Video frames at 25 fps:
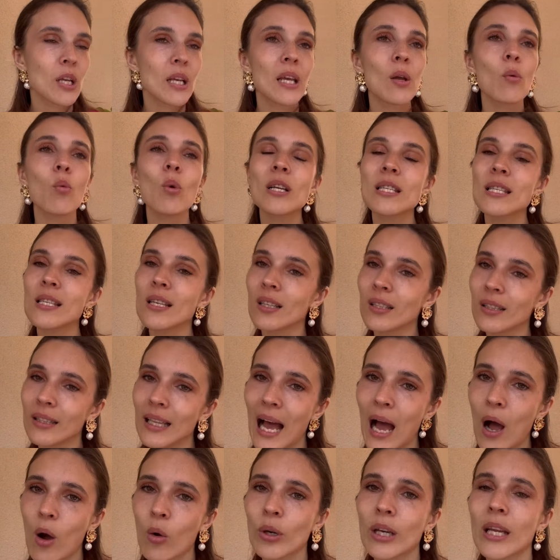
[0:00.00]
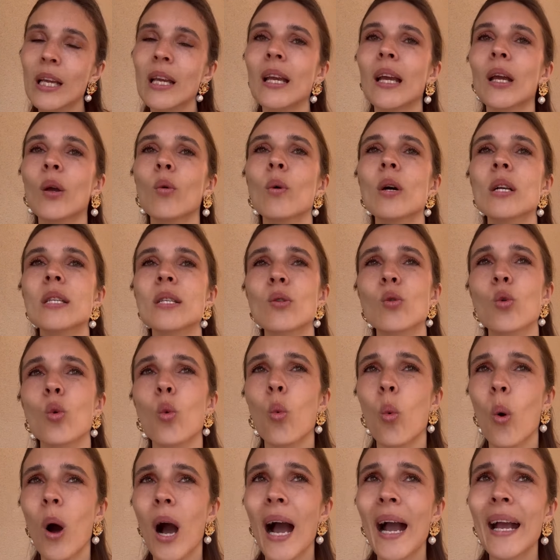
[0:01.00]
It was cloudy. It was
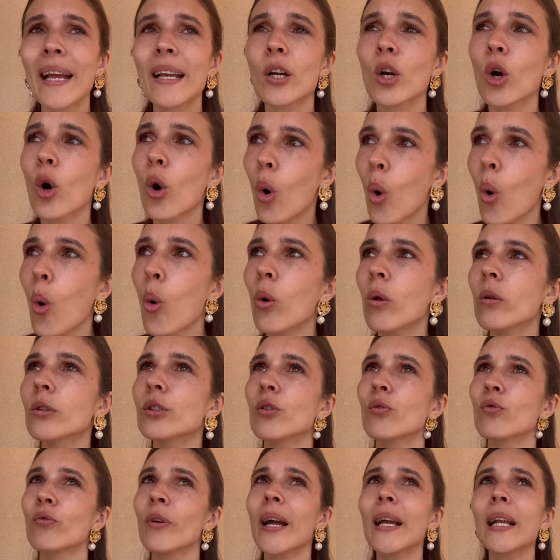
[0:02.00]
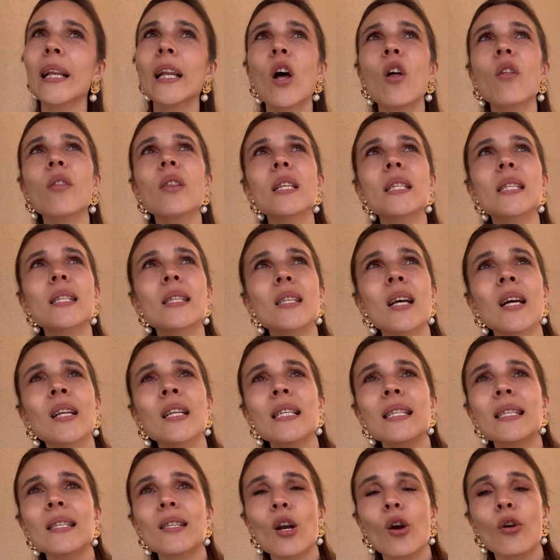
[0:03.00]
quite cold. Right now, the sun
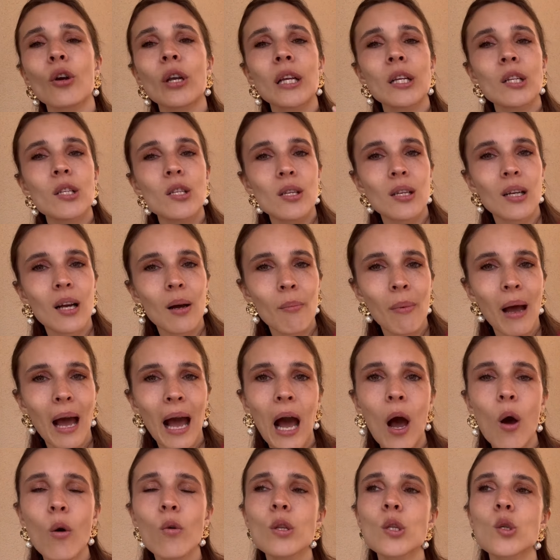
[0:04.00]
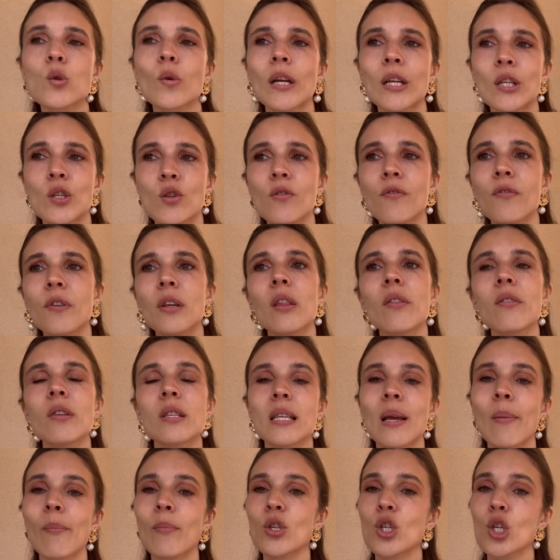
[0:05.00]
is starting to come out, so I do feel the
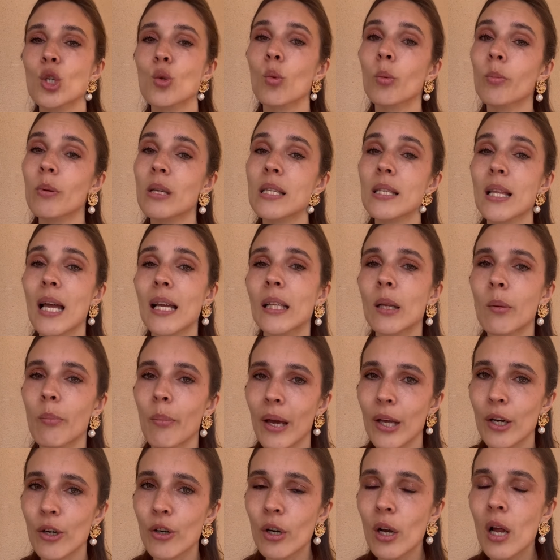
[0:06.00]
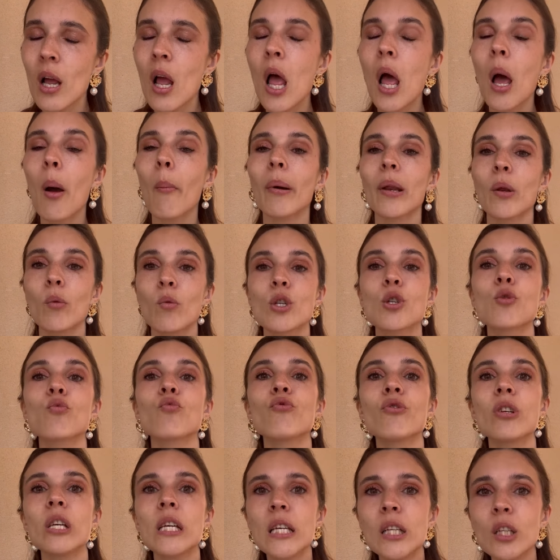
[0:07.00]
temperatures will be slightly better, but it was
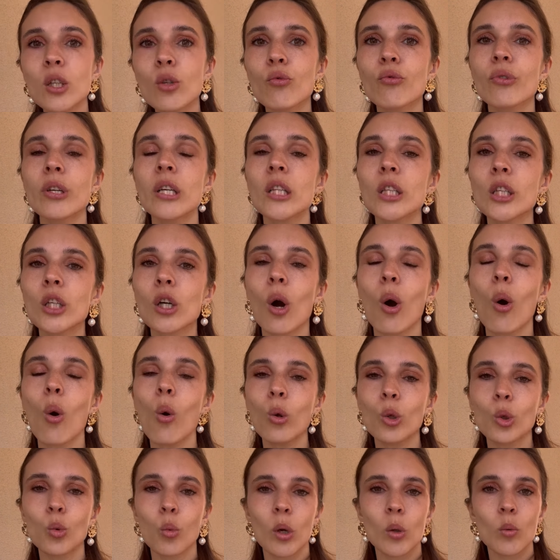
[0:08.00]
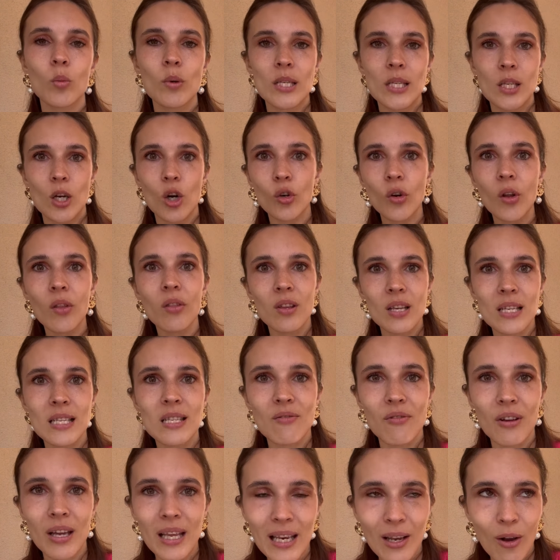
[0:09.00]
really, really cold when we started this
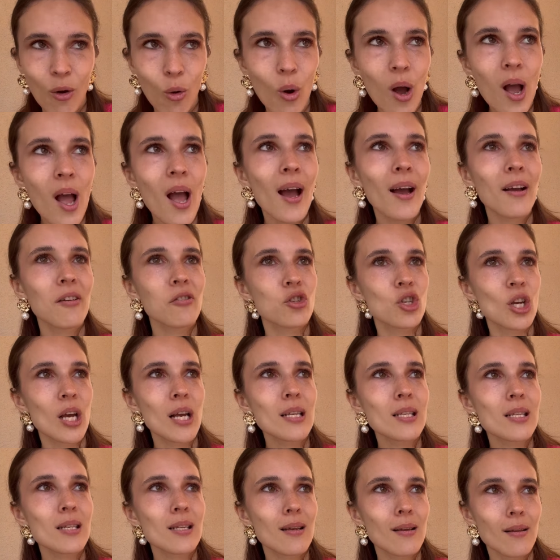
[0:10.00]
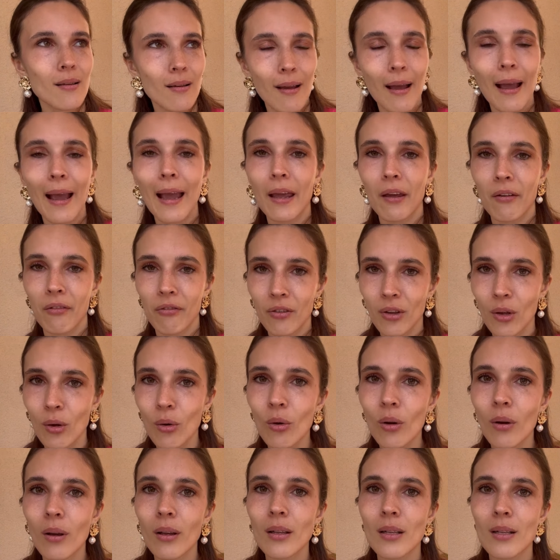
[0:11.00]
video just a
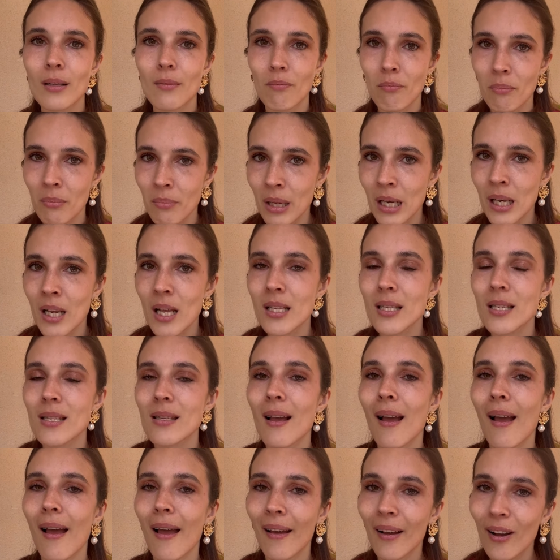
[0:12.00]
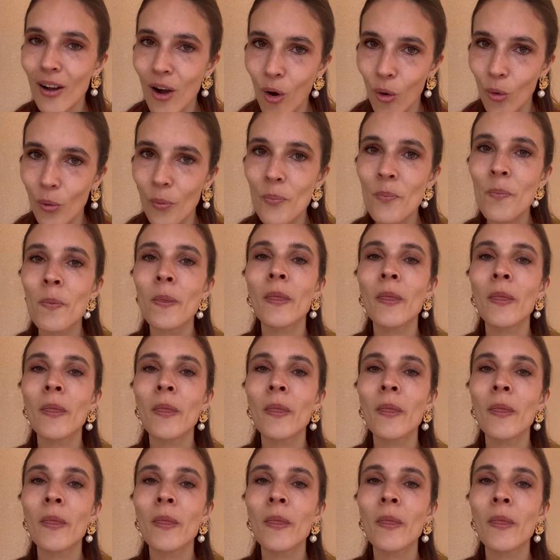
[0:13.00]
few minutes ago.